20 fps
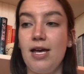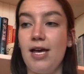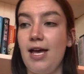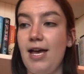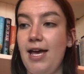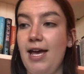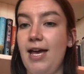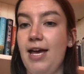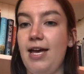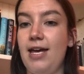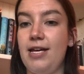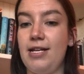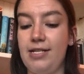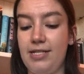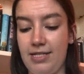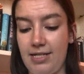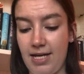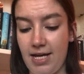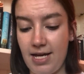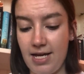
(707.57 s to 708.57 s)

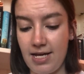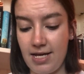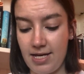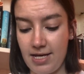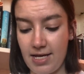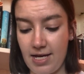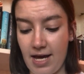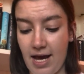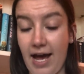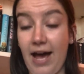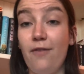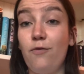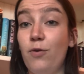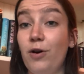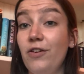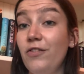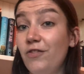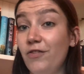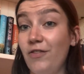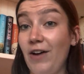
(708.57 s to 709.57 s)
And I have
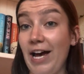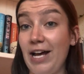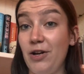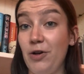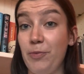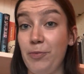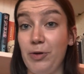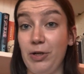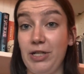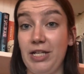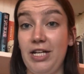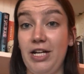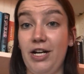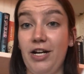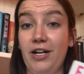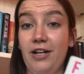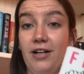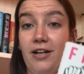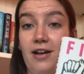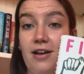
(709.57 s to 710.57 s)
one final book
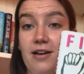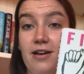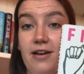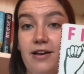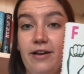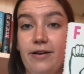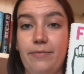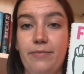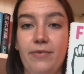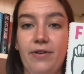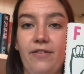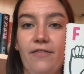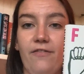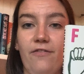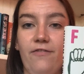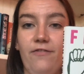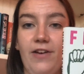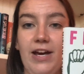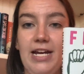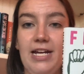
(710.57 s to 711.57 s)
here,
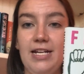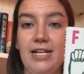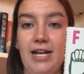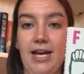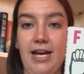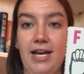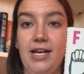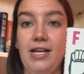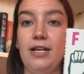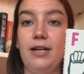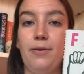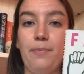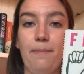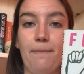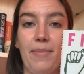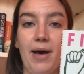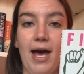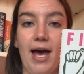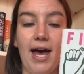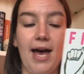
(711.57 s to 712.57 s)
Fight Night
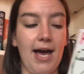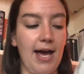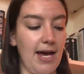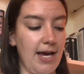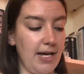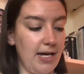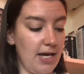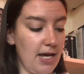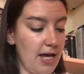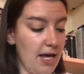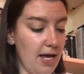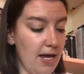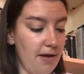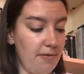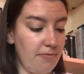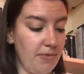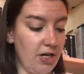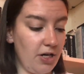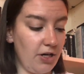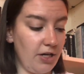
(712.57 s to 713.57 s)
by
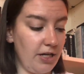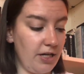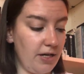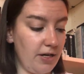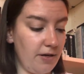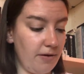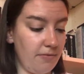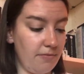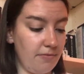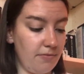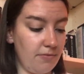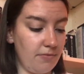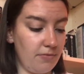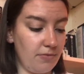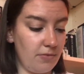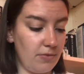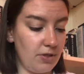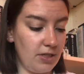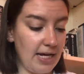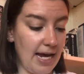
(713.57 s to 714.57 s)
Miriam
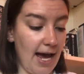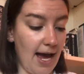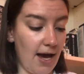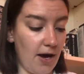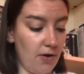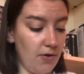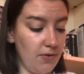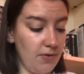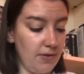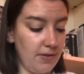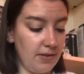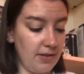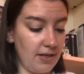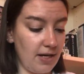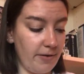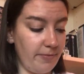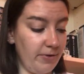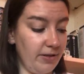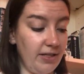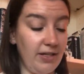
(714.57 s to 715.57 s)
Toews,
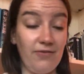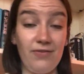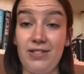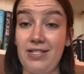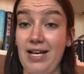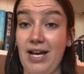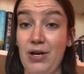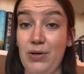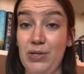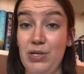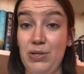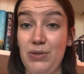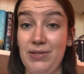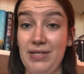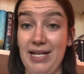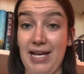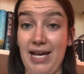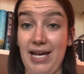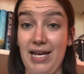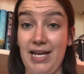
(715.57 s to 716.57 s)
I believe is how you
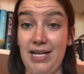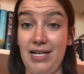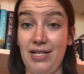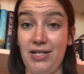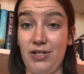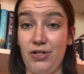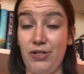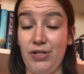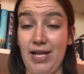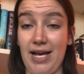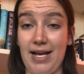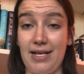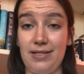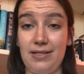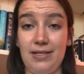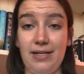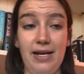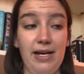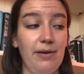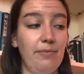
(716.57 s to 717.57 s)
say her
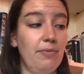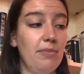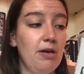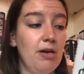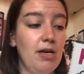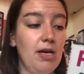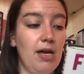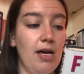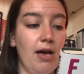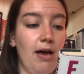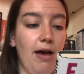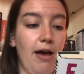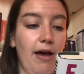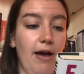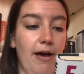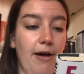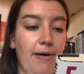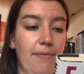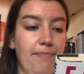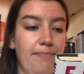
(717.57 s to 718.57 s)
last name.
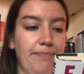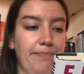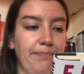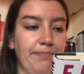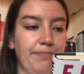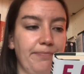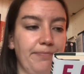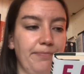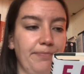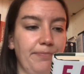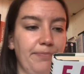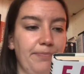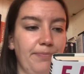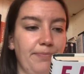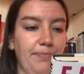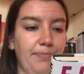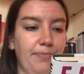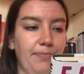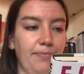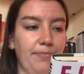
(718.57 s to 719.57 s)
I
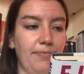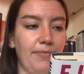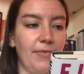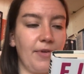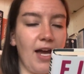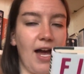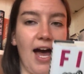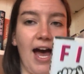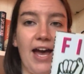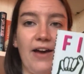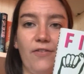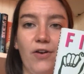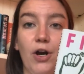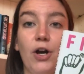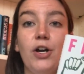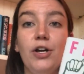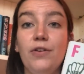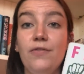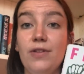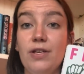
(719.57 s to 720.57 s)
have
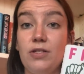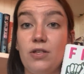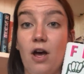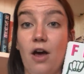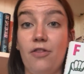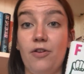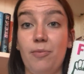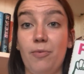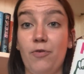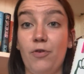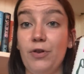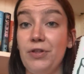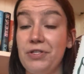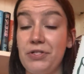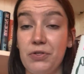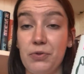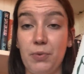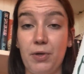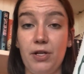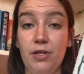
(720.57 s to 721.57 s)
heard of this author before. This
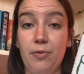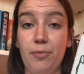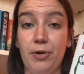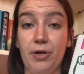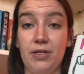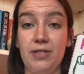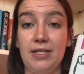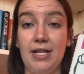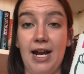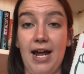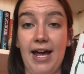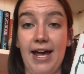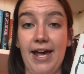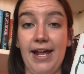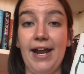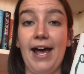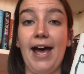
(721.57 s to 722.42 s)
is one of the books that I had